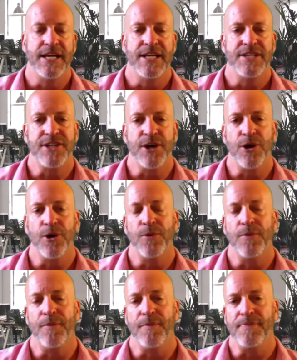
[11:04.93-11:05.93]

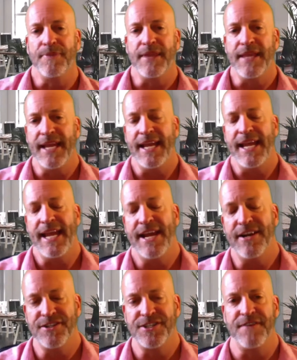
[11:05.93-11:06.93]
So,
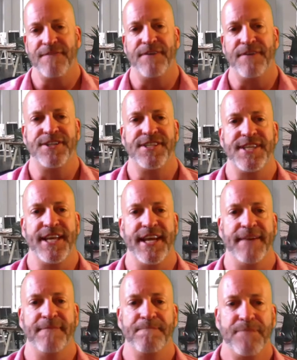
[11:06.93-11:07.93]
here's the first
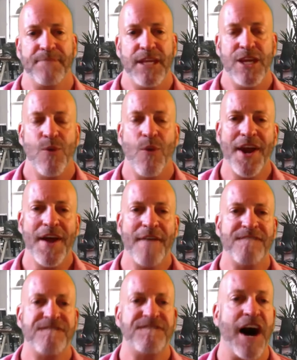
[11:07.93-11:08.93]
thing you want to
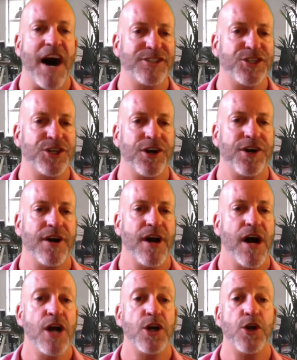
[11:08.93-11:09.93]
foster
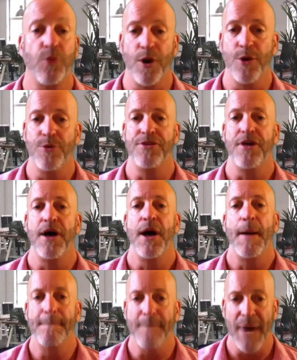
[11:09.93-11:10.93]
a growth
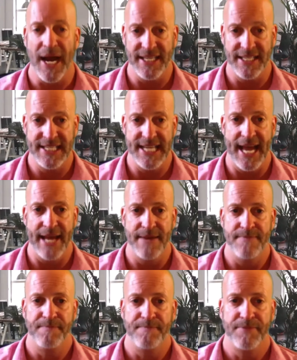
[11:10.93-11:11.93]
mindset.
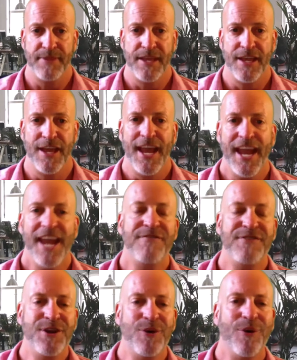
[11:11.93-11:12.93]
If
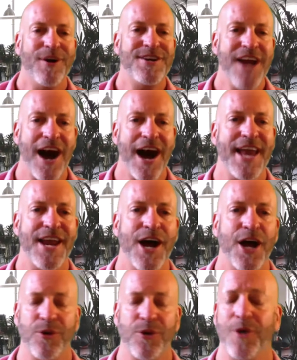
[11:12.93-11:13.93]
you're not a
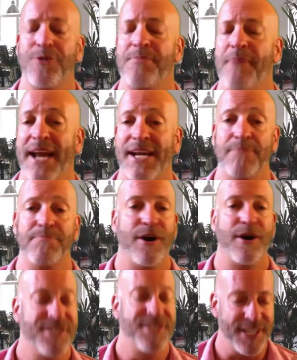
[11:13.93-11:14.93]
growth minded
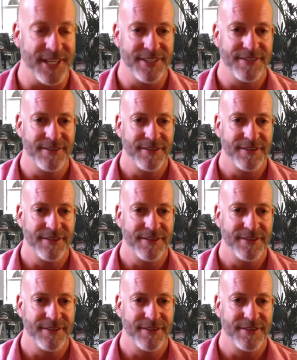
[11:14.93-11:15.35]
person,